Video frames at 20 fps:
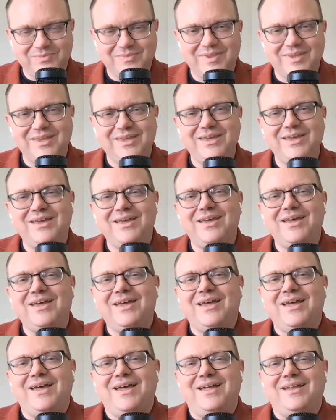
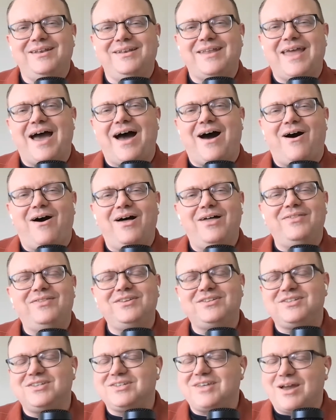Oh, now,
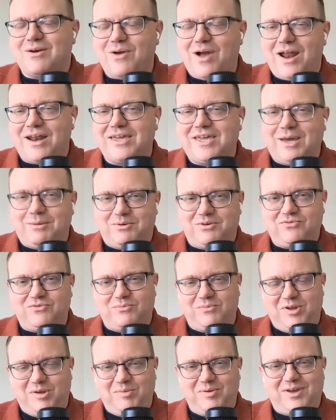this is ironic coming from
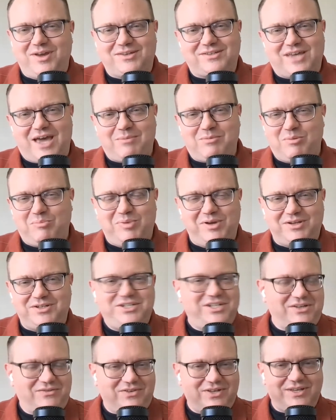me because I'm a big
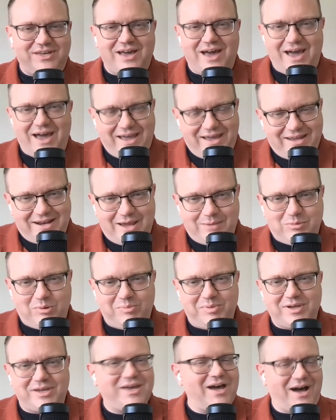TV guy and I'm a
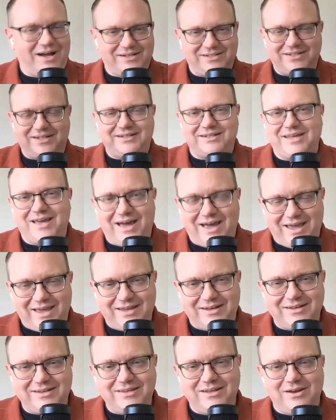big content guy.
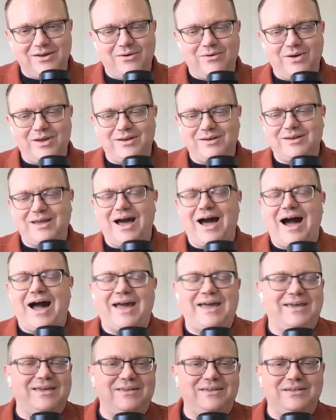And, you know, and
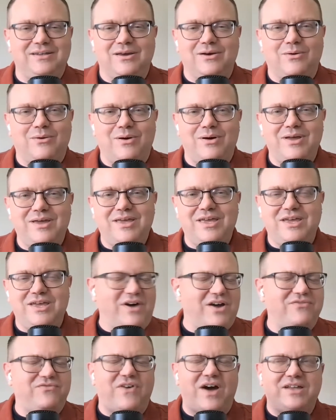I, you know, if
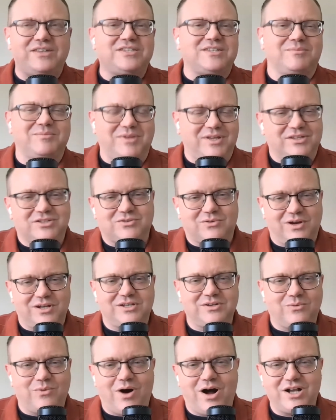I find something that's great
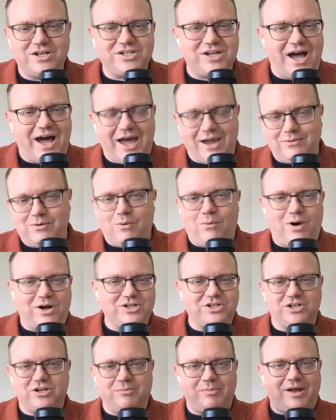to watch, I will
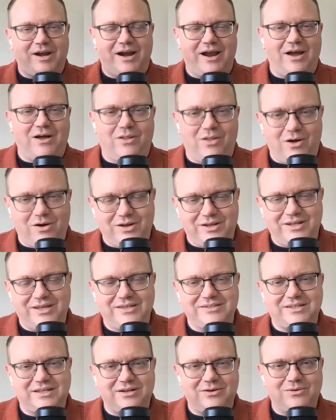watch it no matter how long it
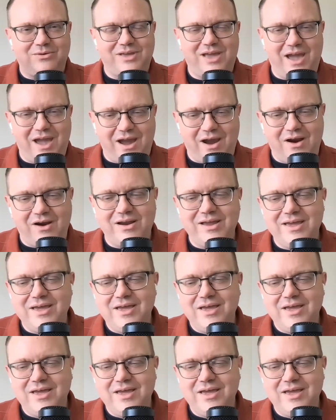is. I don't care.